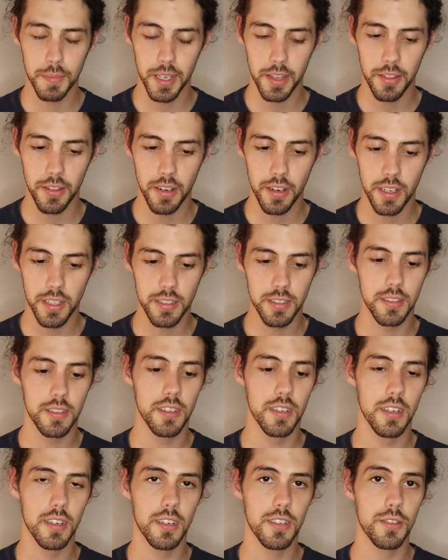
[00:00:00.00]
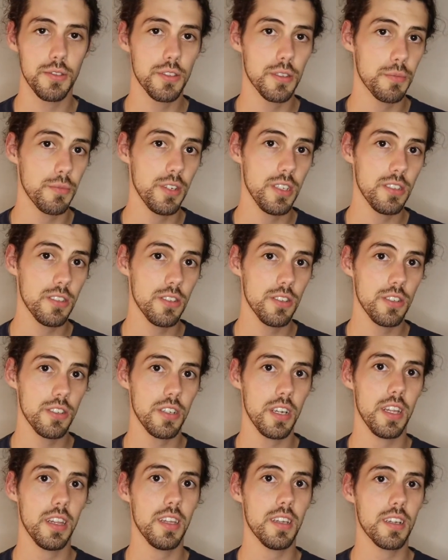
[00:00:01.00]
my thoughts, do some research,
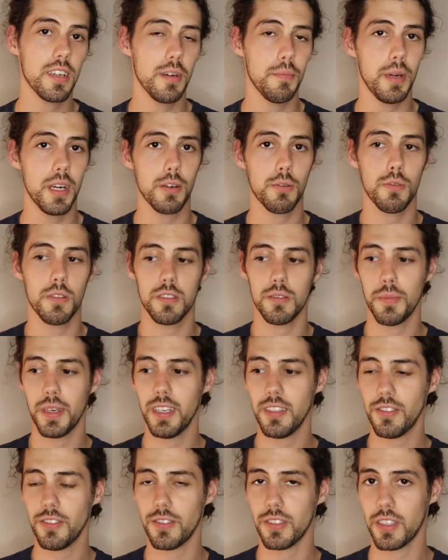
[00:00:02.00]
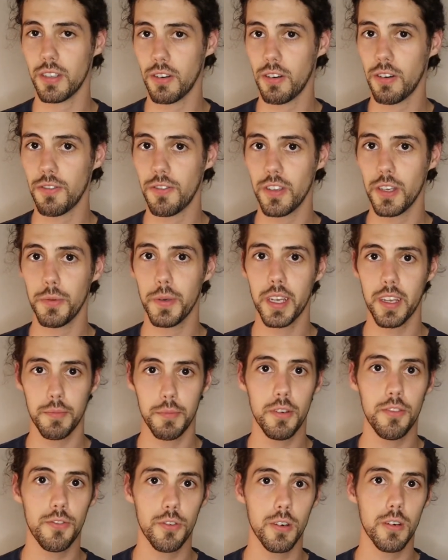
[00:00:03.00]
and then come back with some answers, and hopefully we can
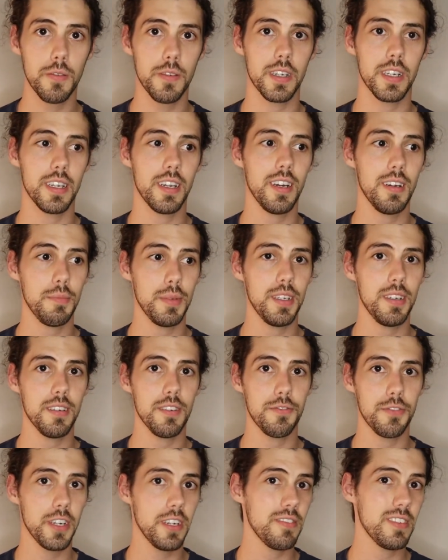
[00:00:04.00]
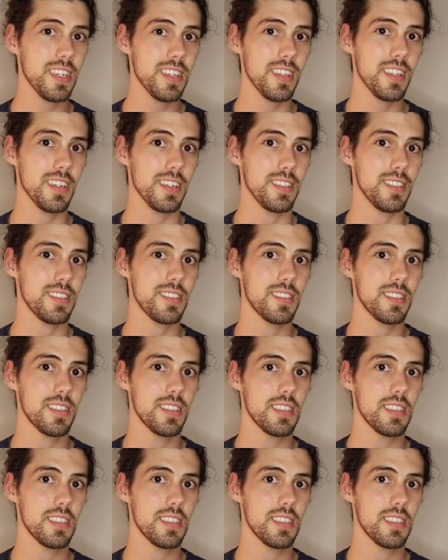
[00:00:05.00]
move forward and not be afraid of deadlines.